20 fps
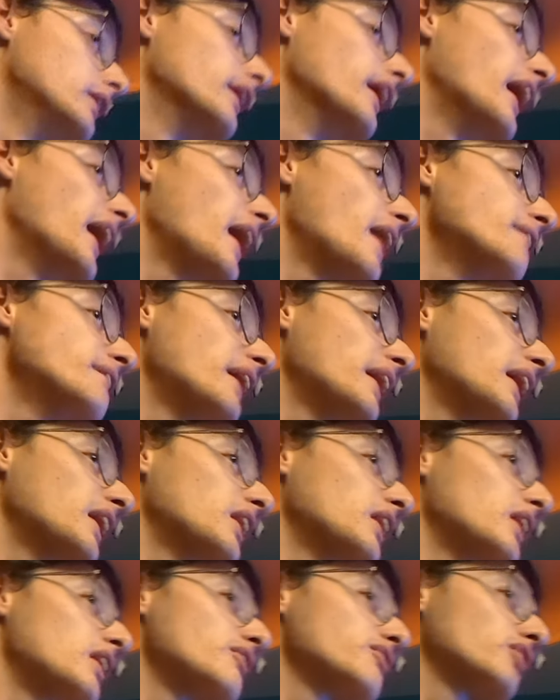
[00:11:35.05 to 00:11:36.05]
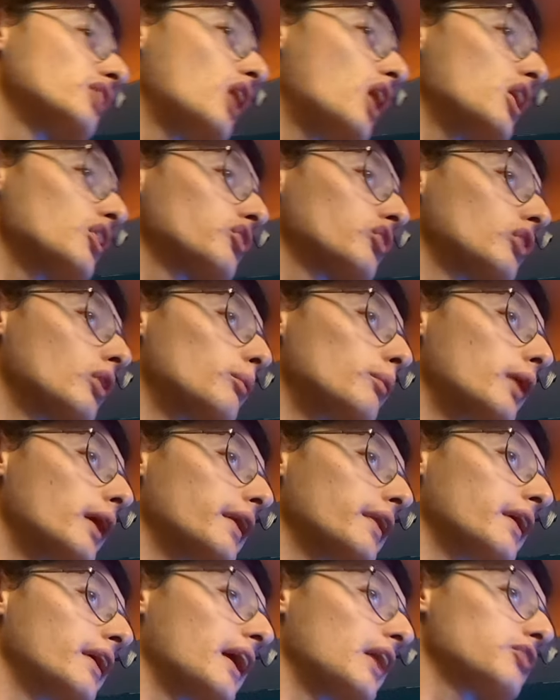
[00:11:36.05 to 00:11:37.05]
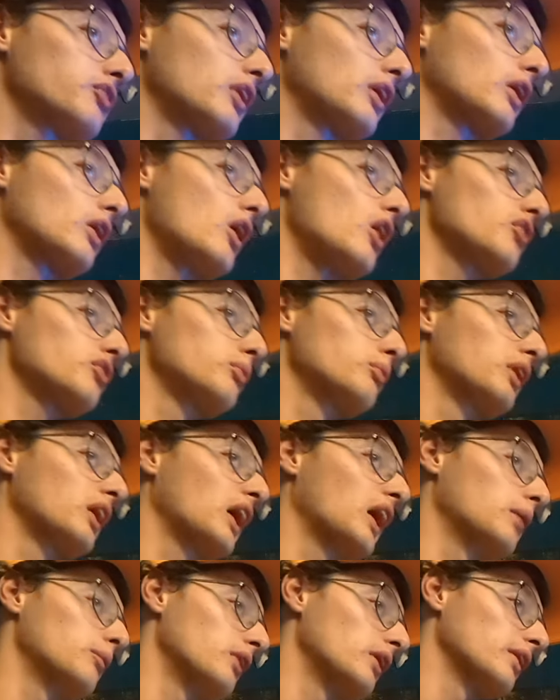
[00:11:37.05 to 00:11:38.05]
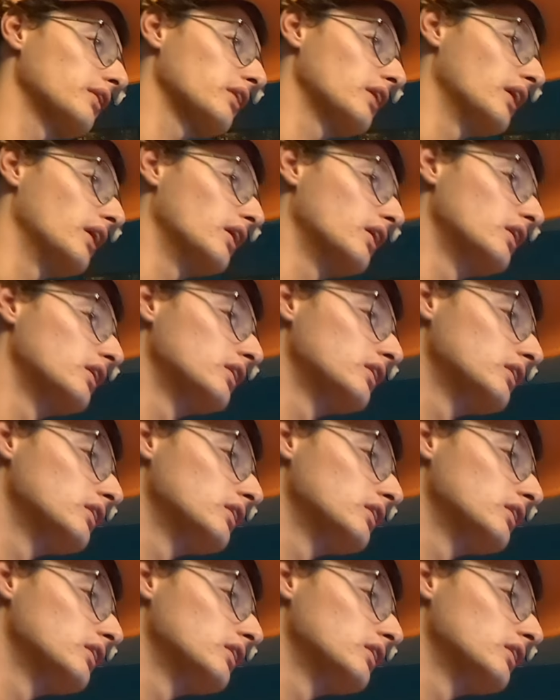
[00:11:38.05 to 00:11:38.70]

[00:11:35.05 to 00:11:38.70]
that may have cost him right there. That's gonna cost him the game right there.